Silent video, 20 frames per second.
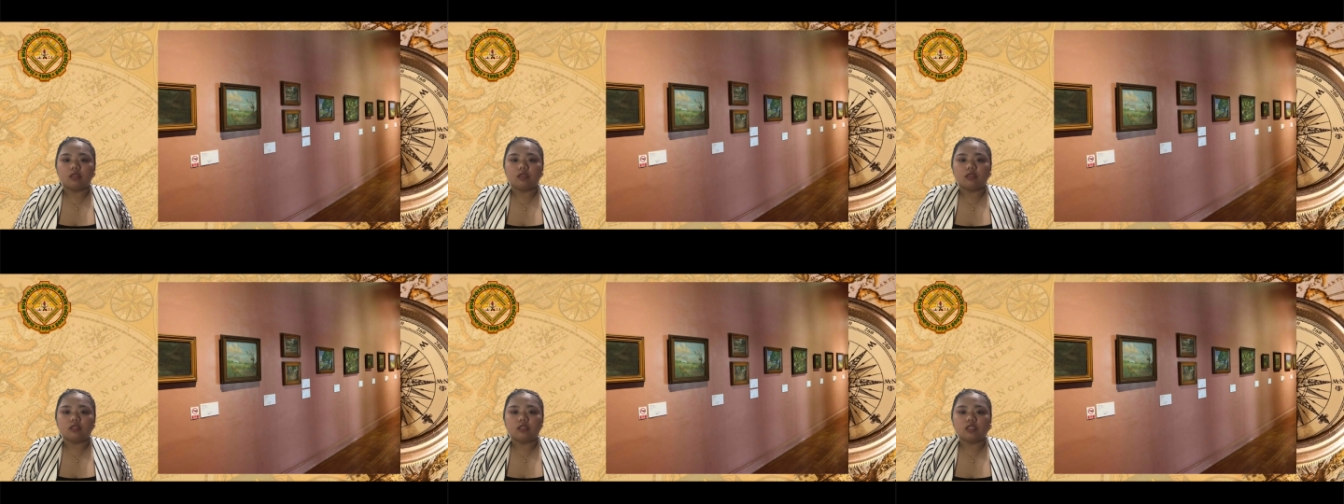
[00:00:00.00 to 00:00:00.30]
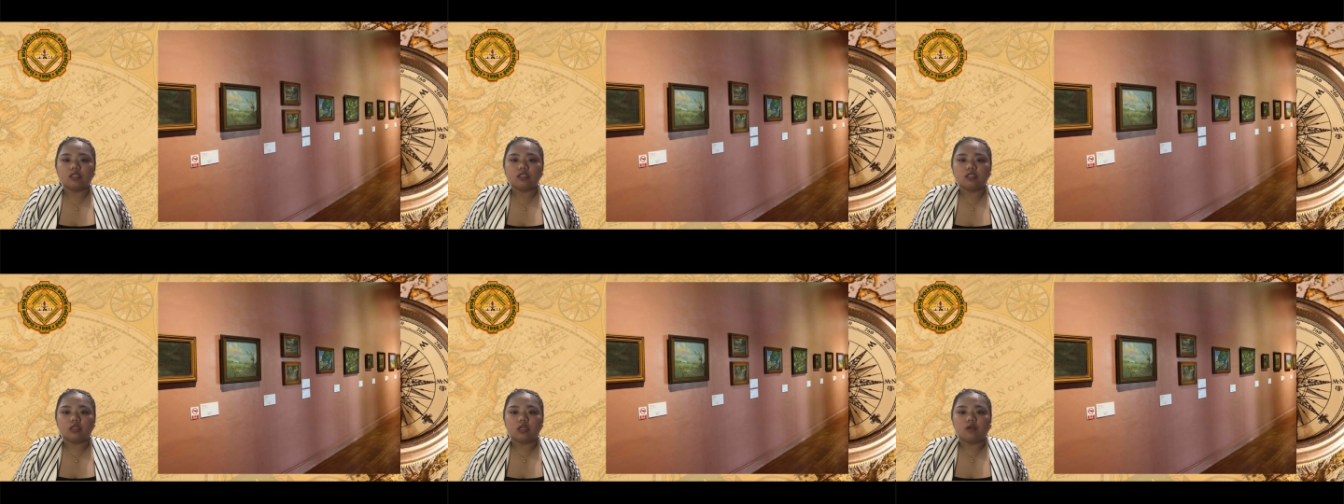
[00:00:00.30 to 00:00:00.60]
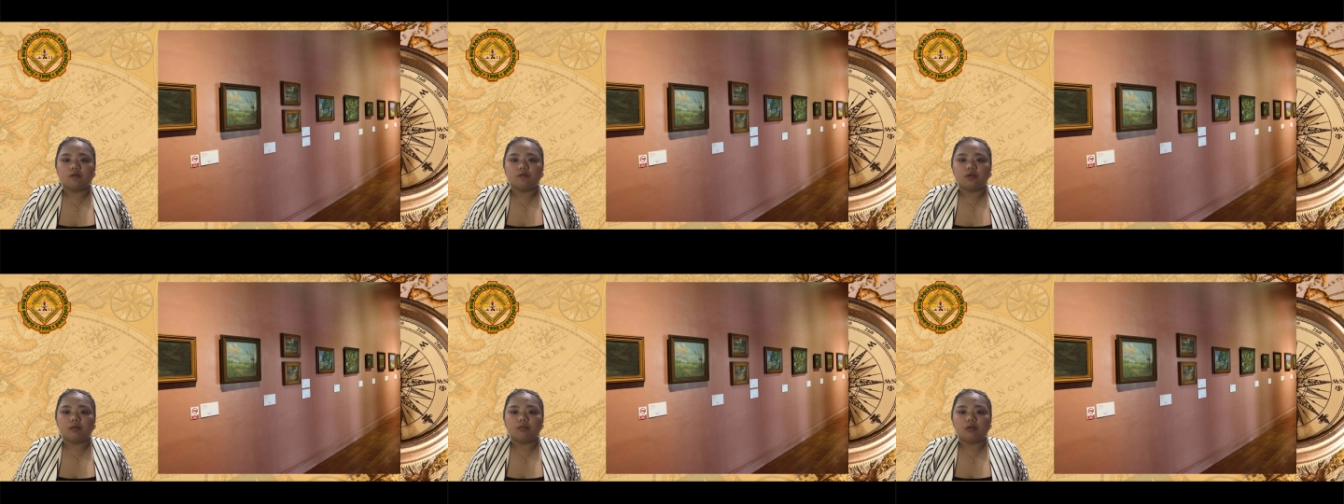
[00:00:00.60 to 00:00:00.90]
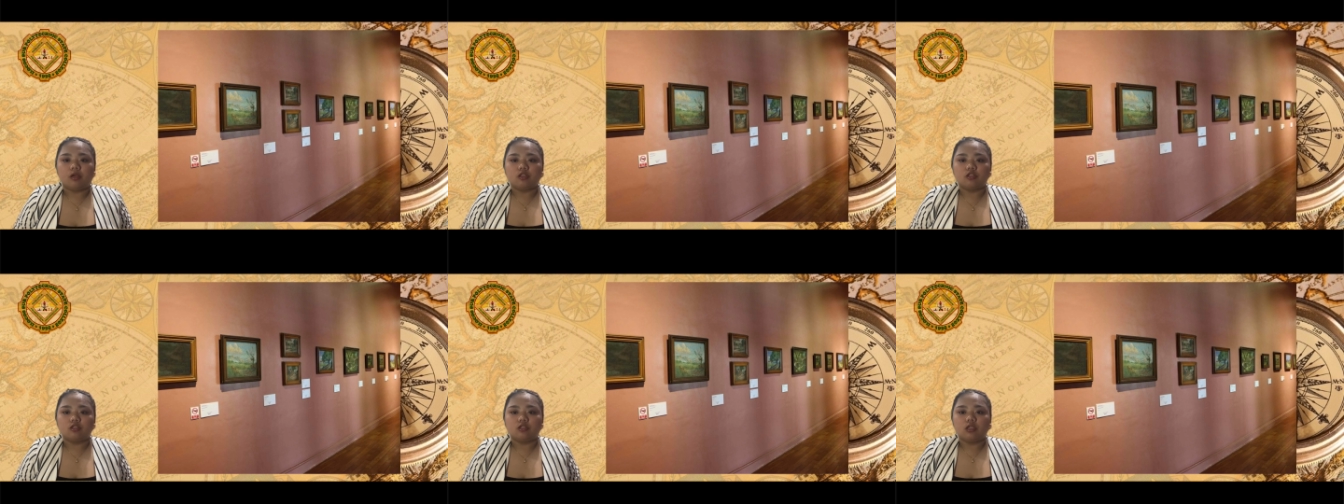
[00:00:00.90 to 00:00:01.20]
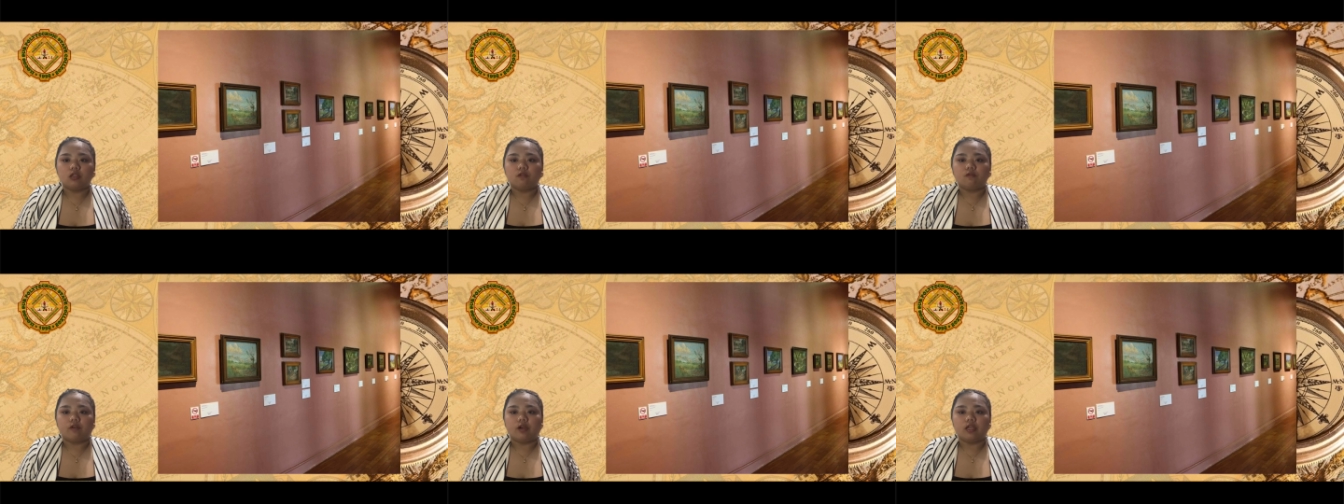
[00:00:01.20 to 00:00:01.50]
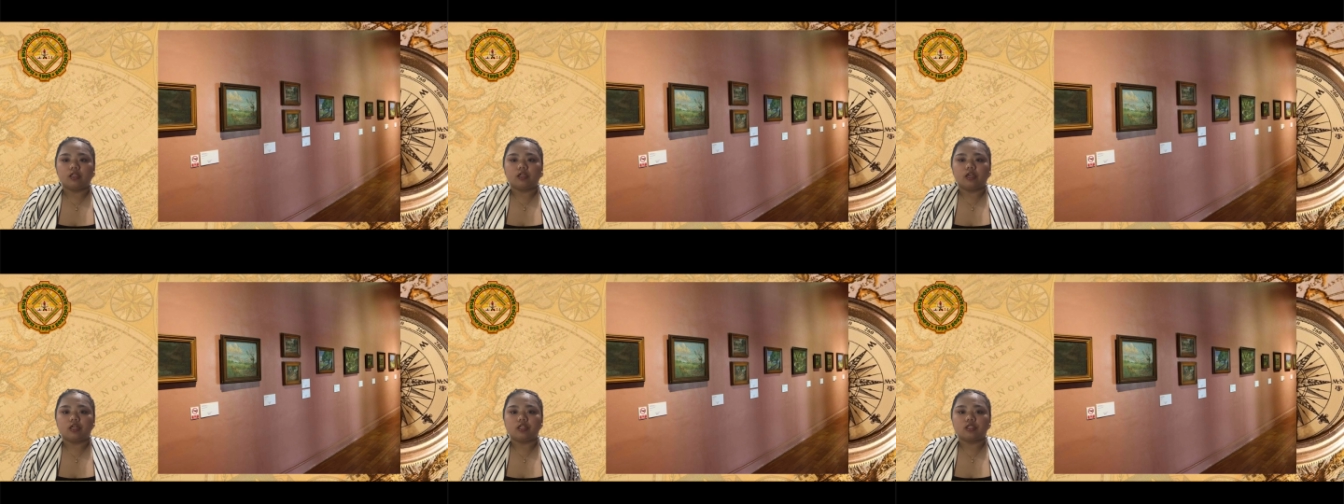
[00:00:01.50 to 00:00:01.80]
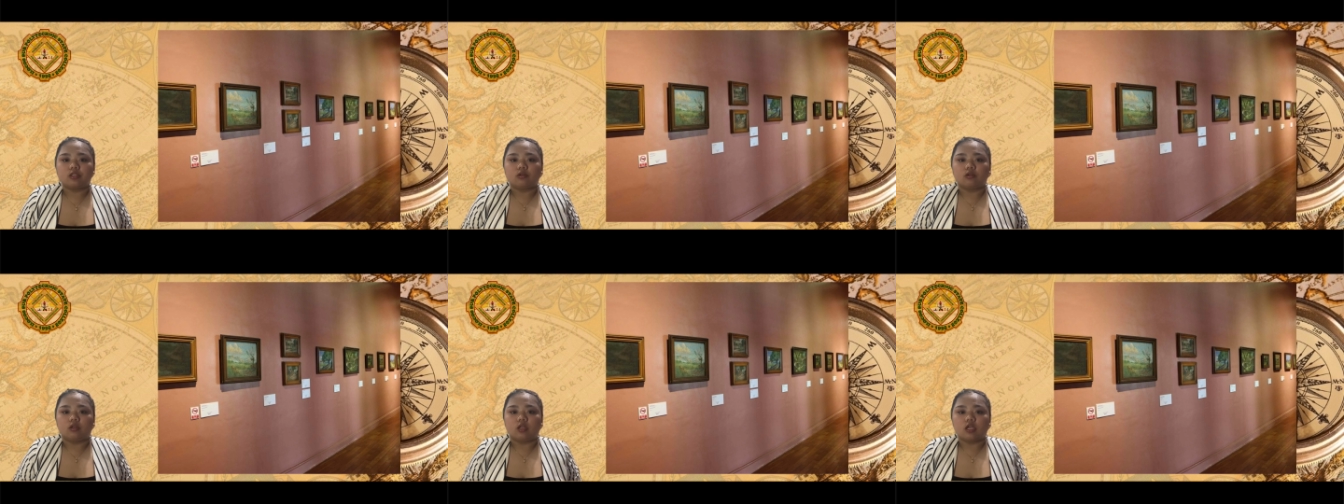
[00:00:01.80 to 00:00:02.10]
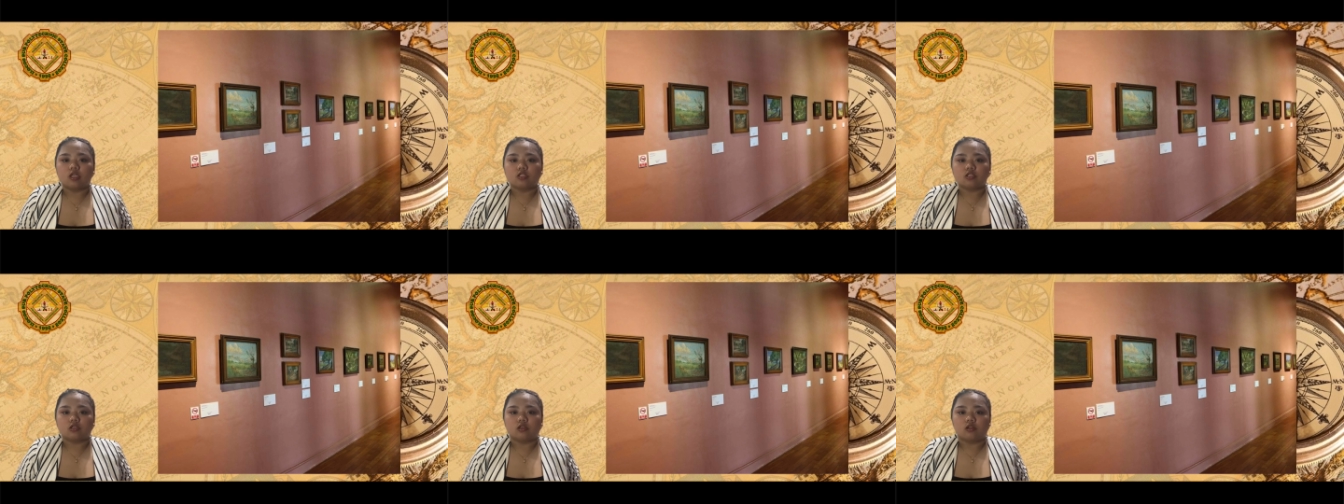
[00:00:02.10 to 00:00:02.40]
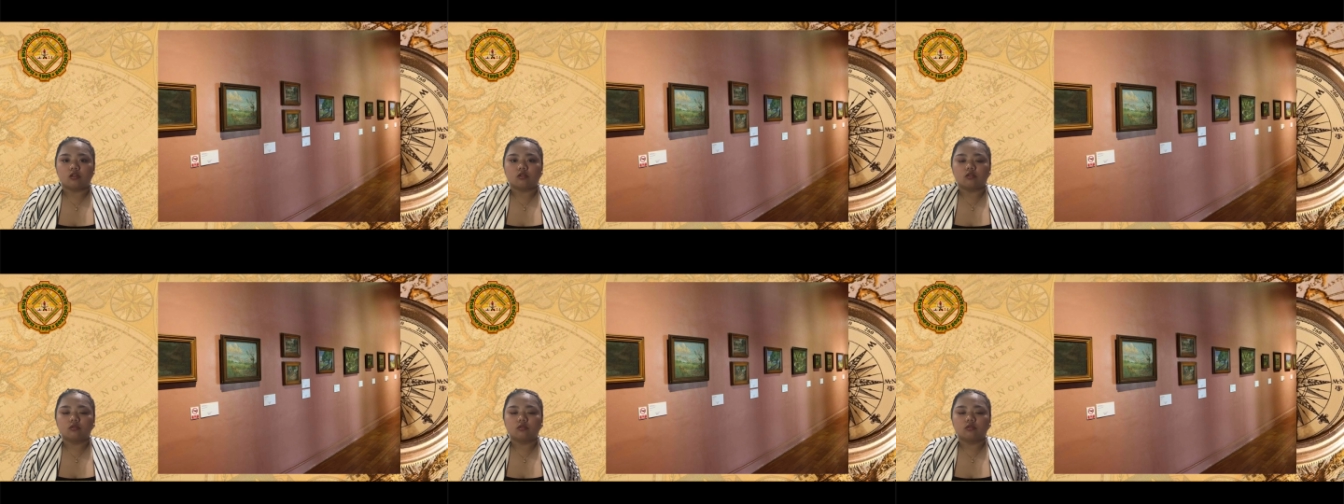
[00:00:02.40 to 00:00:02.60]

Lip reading: seascape from National Fine Arts Collection.